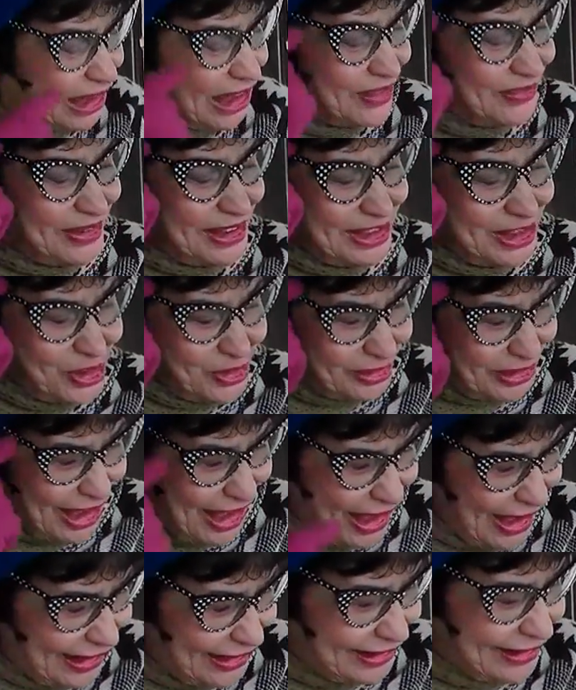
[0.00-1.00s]
baby. You
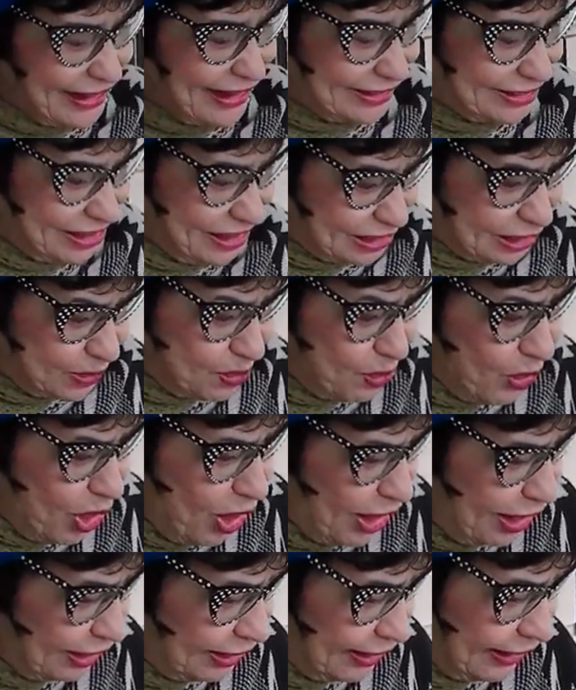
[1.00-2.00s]
got it.
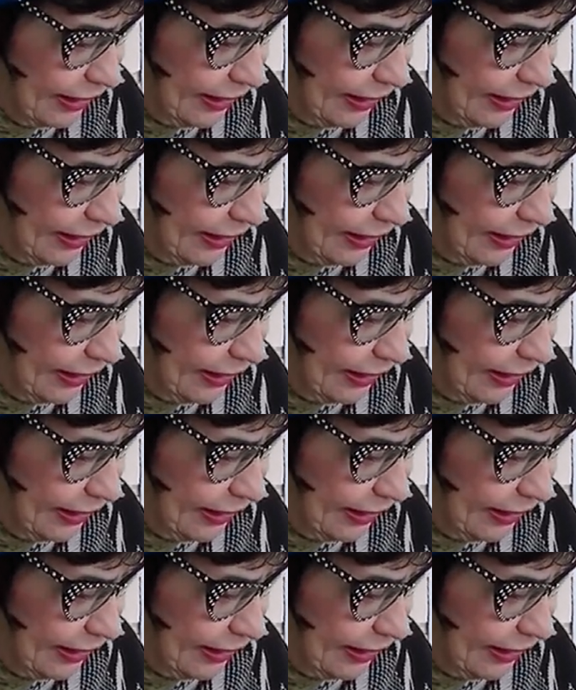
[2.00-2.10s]
smart